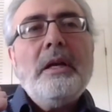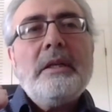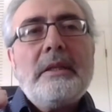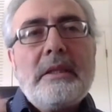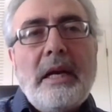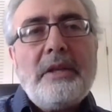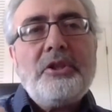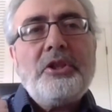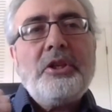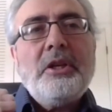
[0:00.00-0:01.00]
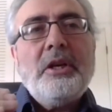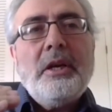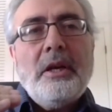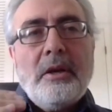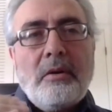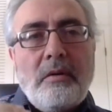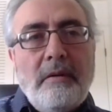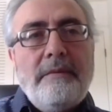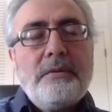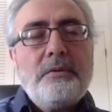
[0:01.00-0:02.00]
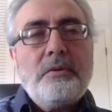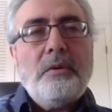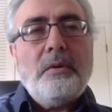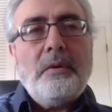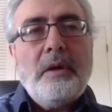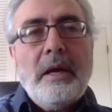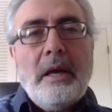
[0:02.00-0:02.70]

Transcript: such comfort zone.